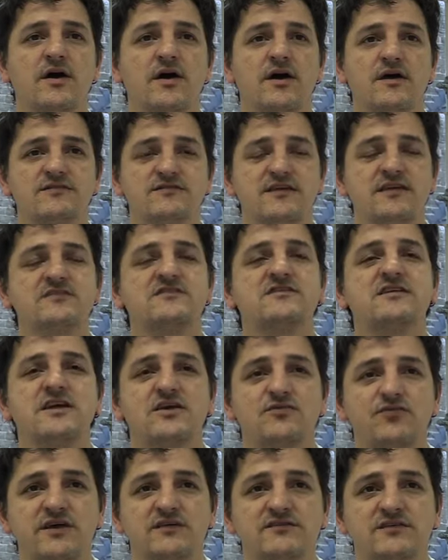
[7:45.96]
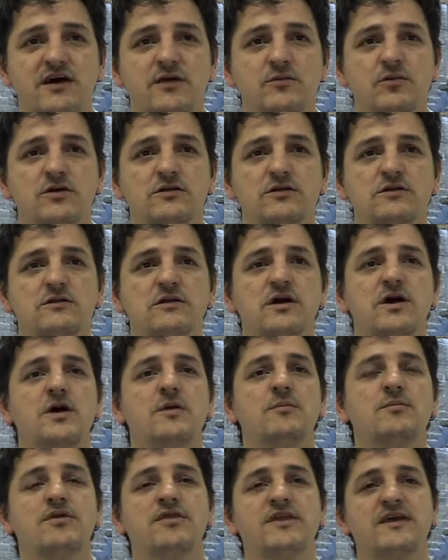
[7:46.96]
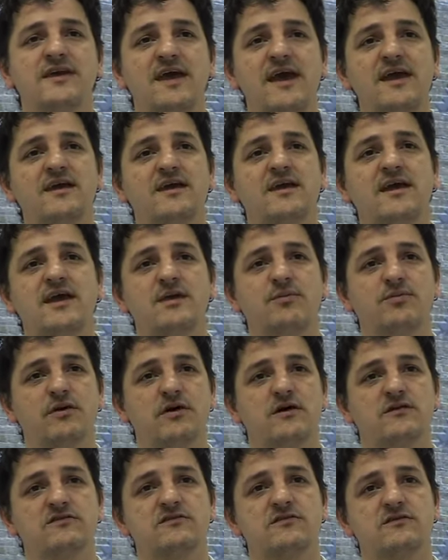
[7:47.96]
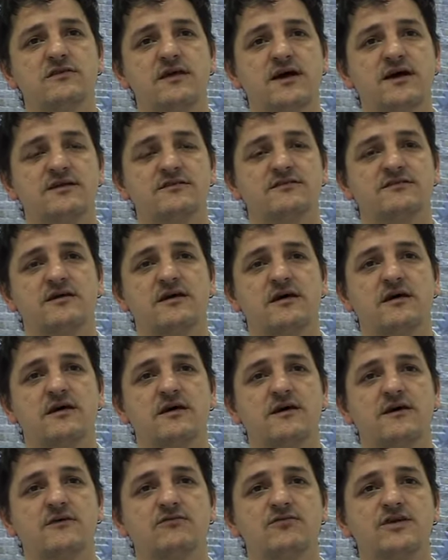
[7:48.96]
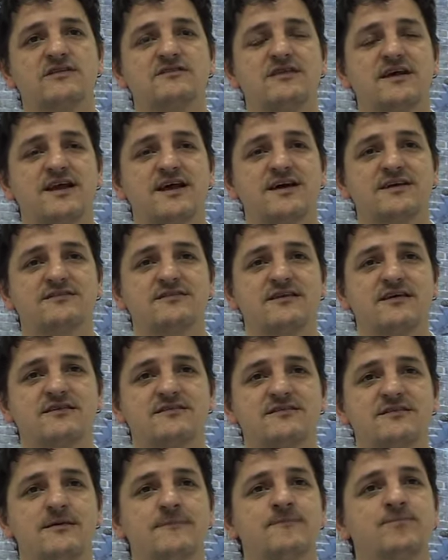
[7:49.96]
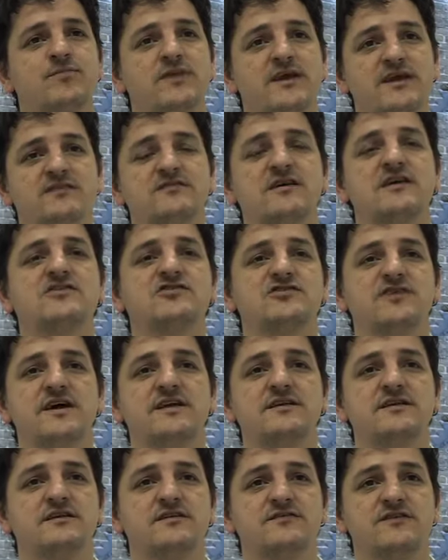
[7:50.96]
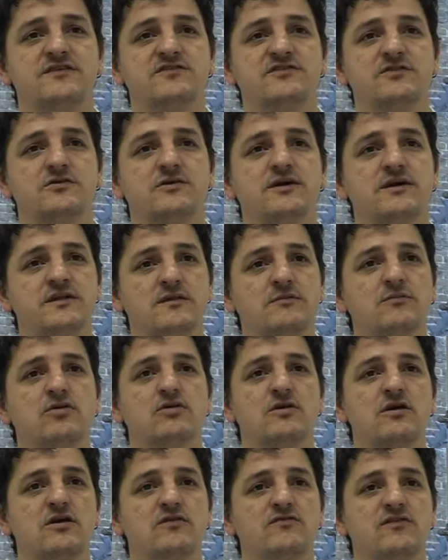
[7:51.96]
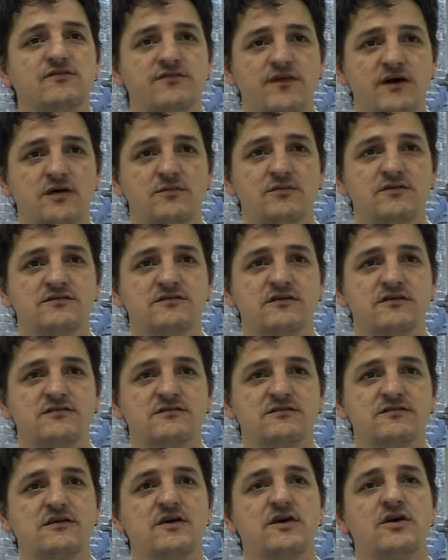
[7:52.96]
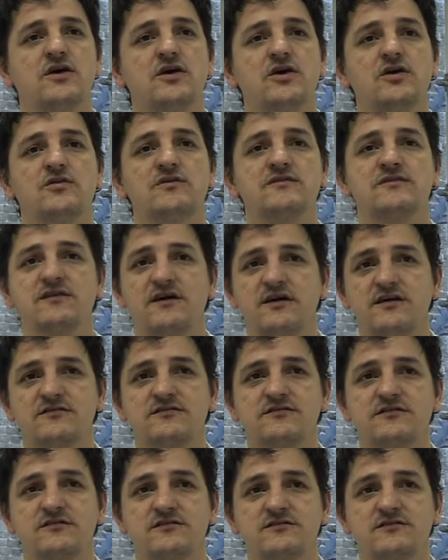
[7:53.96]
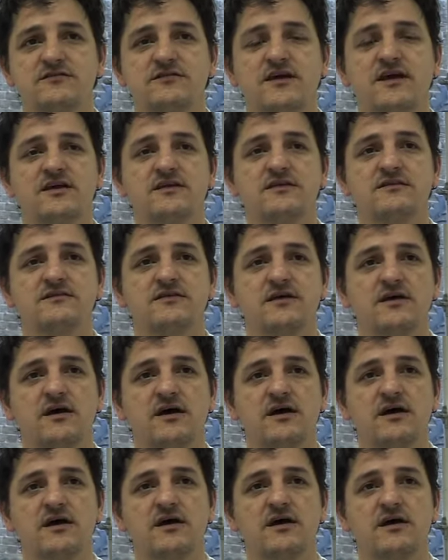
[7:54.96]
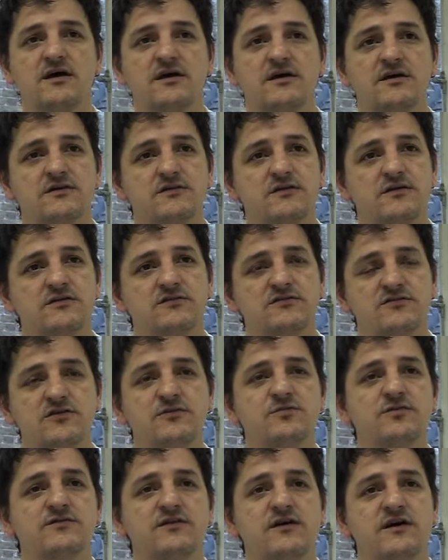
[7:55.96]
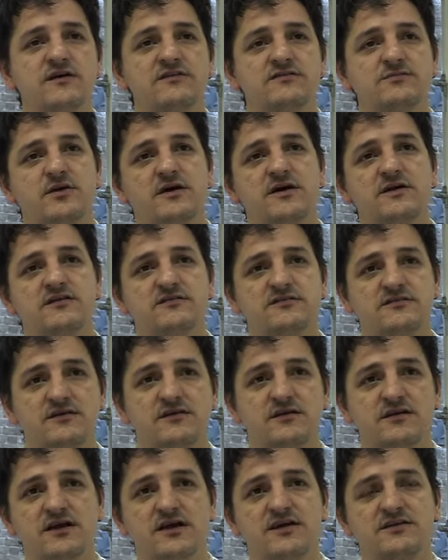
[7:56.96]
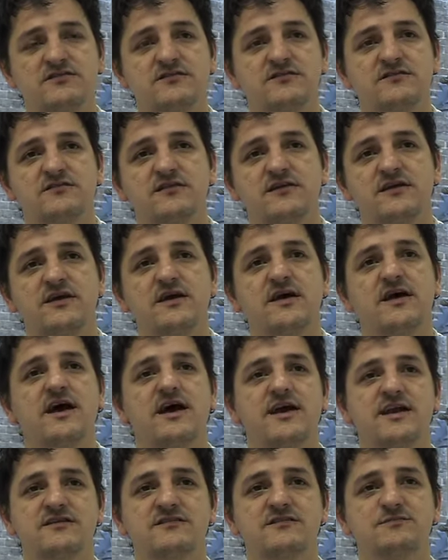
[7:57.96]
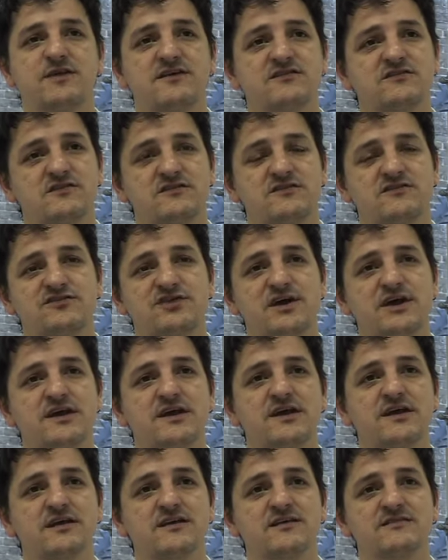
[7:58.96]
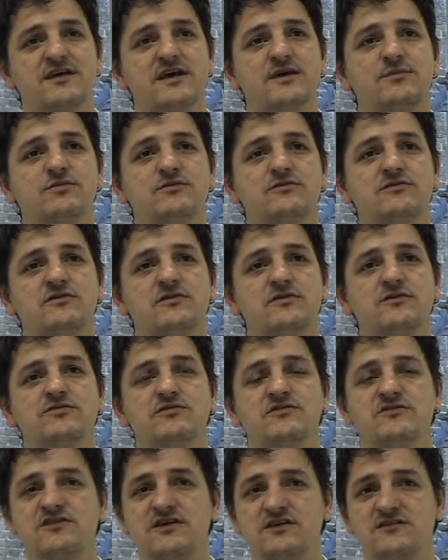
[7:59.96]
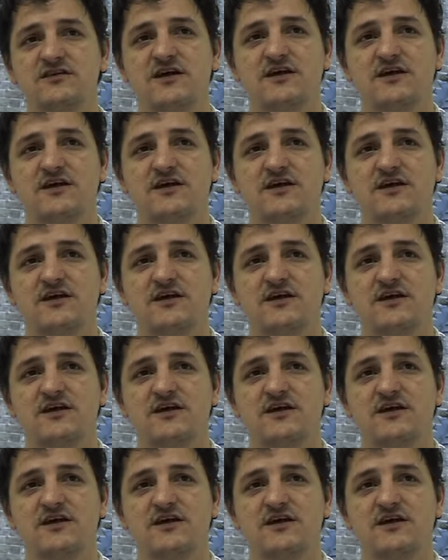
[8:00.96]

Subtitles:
essentially a retail model, but the gatekeeper to that retail access is a trained individual in the model of a pharmacist, who is licensed and supervised by an external agency and has specialist training and is able to restrict